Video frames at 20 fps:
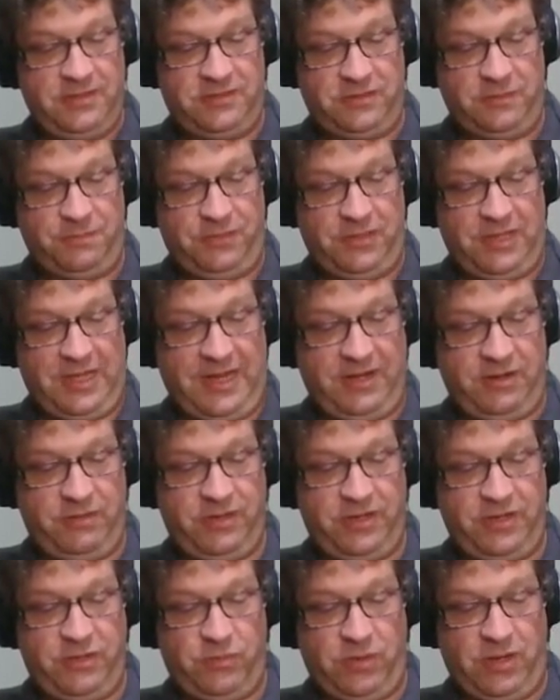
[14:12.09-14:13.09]
The
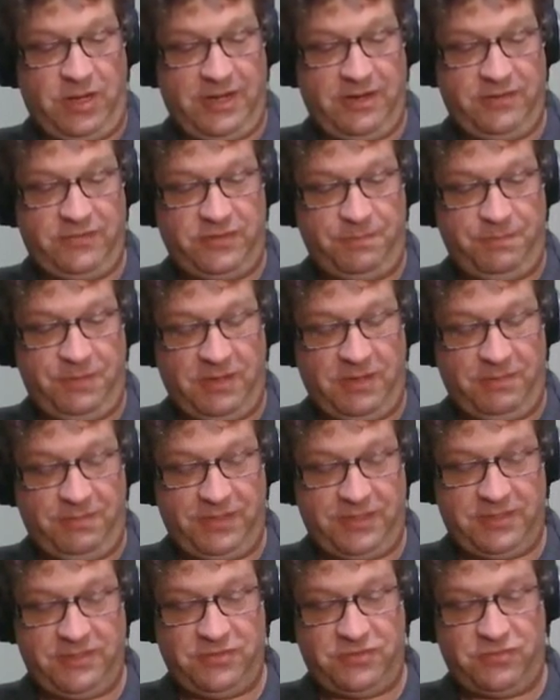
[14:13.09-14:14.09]
supplier requires a
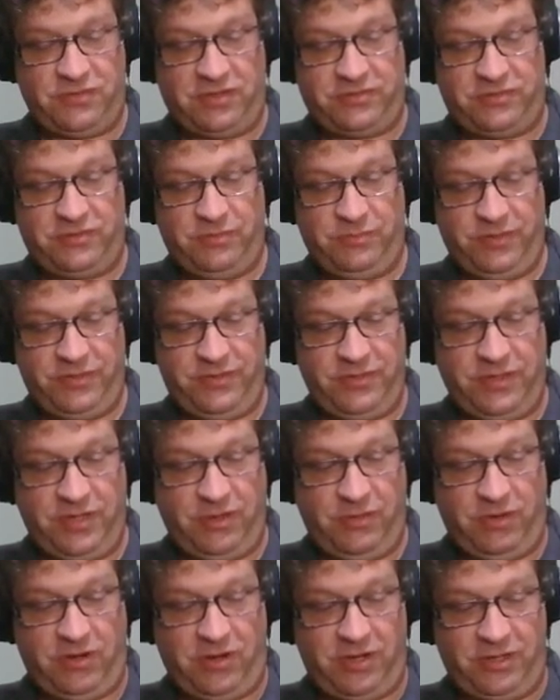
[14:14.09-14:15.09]
public constructor with
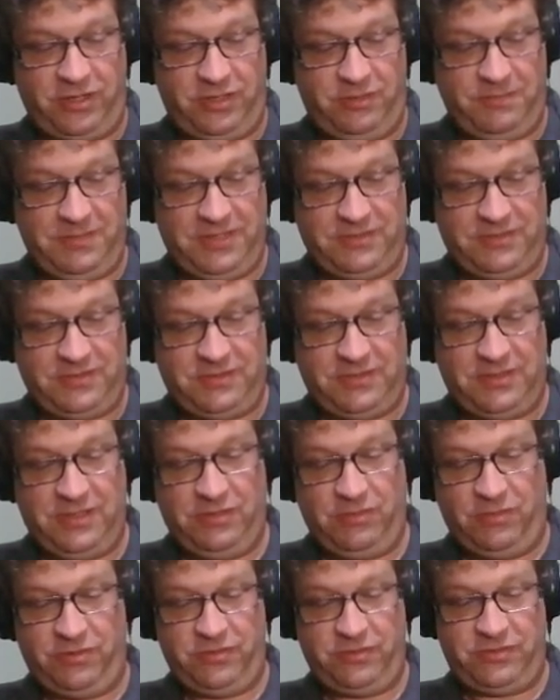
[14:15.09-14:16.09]
no arguments
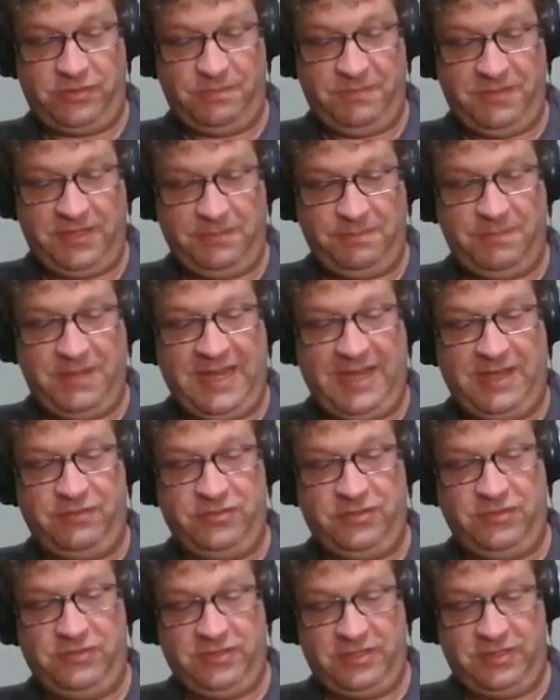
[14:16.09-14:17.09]
in order to be
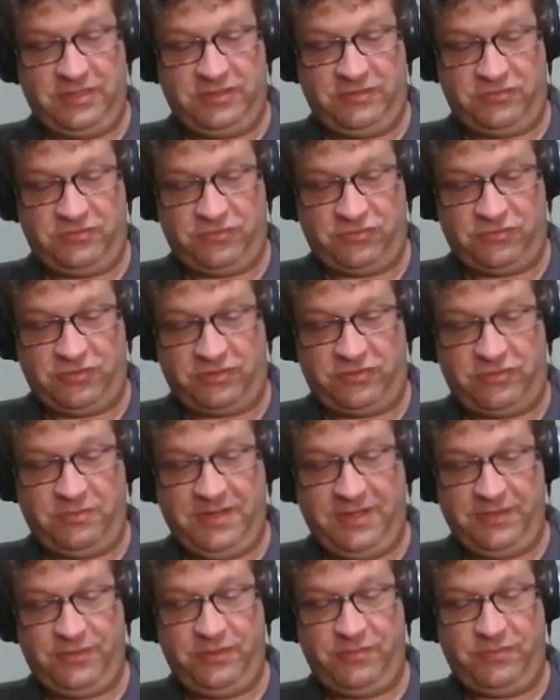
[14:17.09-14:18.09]
bound using a
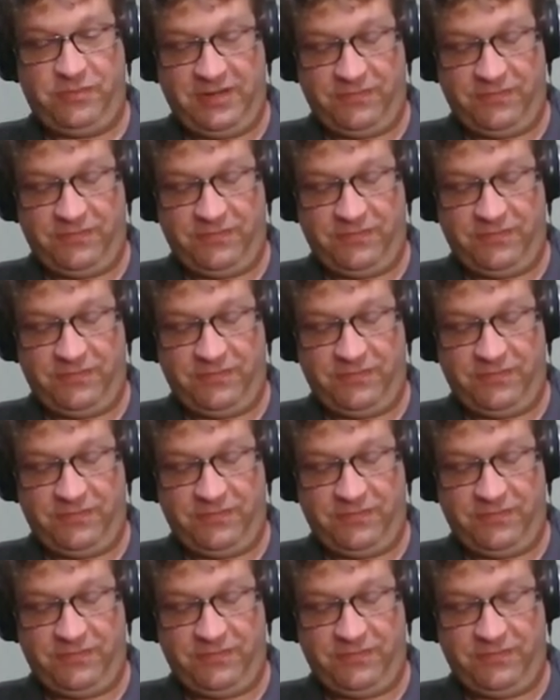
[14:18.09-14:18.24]
constructor method